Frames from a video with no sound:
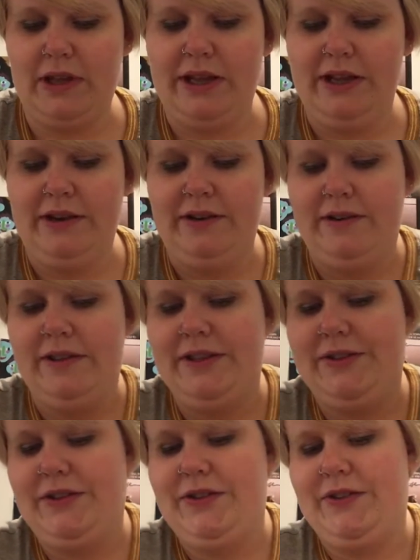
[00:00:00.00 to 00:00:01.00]
And
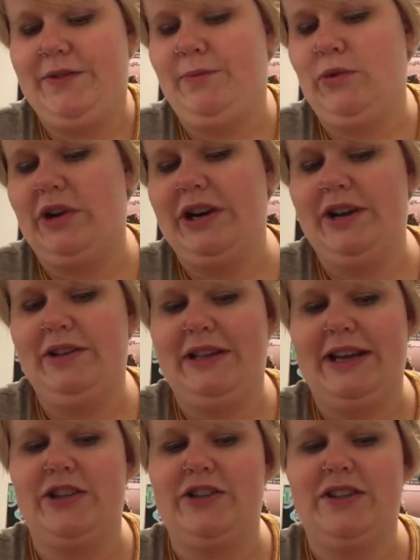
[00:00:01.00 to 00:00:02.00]
this is more
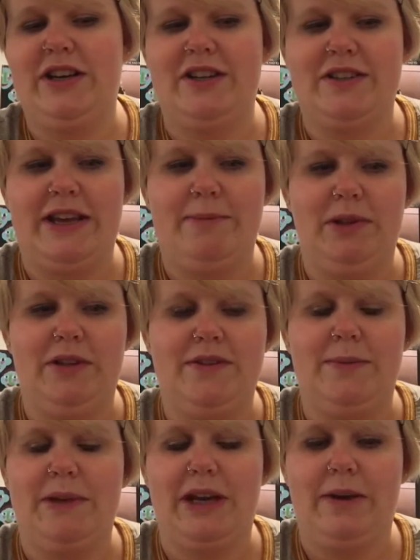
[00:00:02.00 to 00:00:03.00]
like just an example of
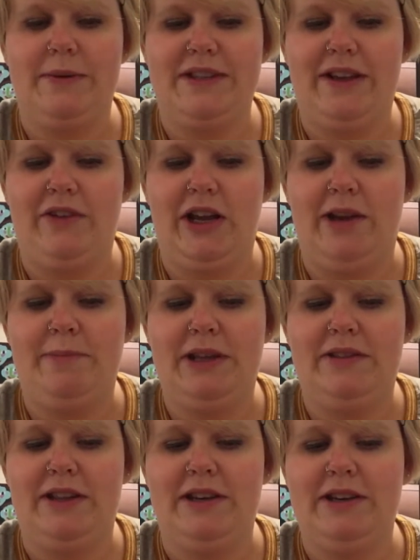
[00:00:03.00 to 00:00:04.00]
something I always have on
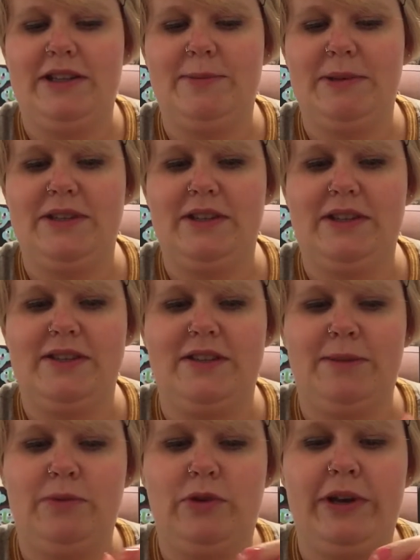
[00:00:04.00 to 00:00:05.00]
me than explicitly a
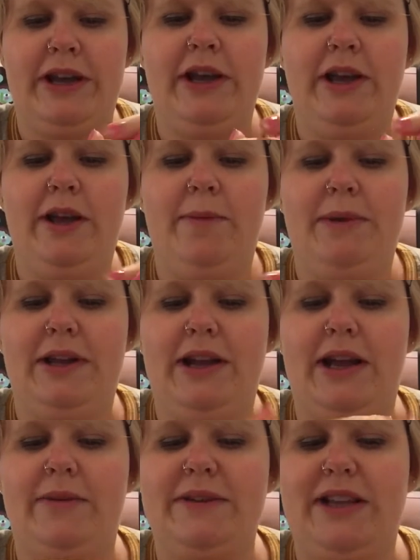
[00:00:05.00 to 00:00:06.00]
stim toy,
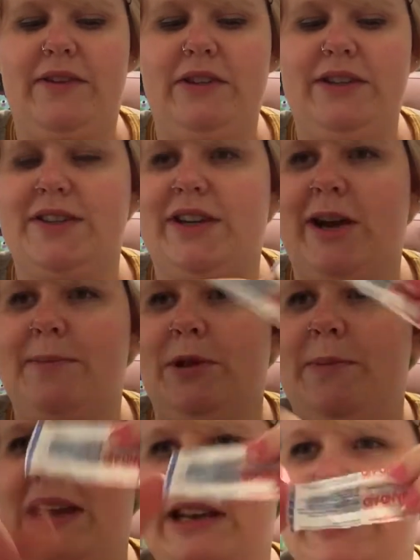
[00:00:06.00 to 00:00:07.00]
but I always have at least a couple
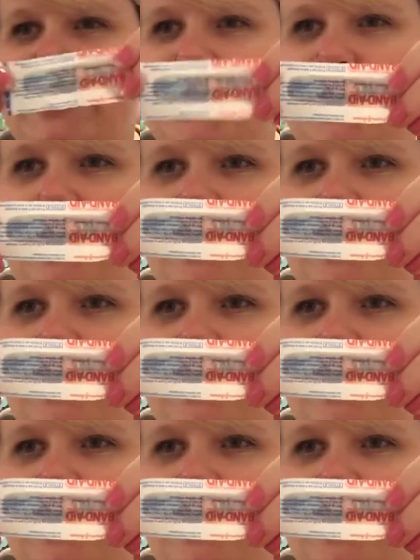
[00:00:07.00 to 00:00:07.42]
of band-aids.